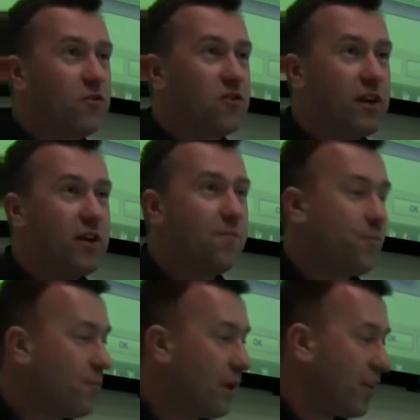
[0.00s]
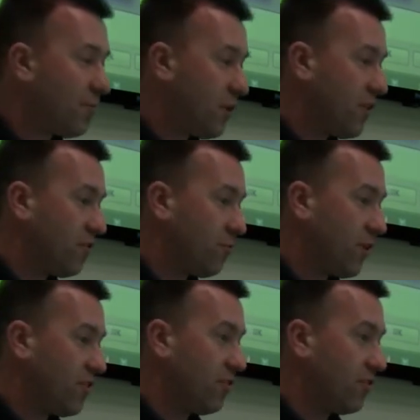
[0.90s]
obviously, but let's put in some
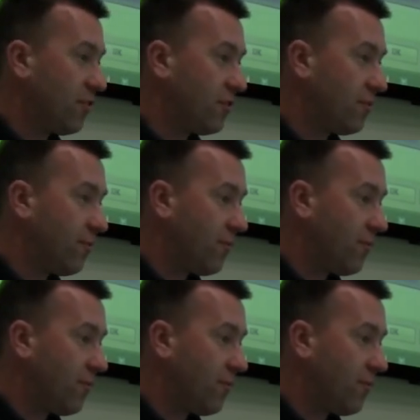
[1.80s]
registers.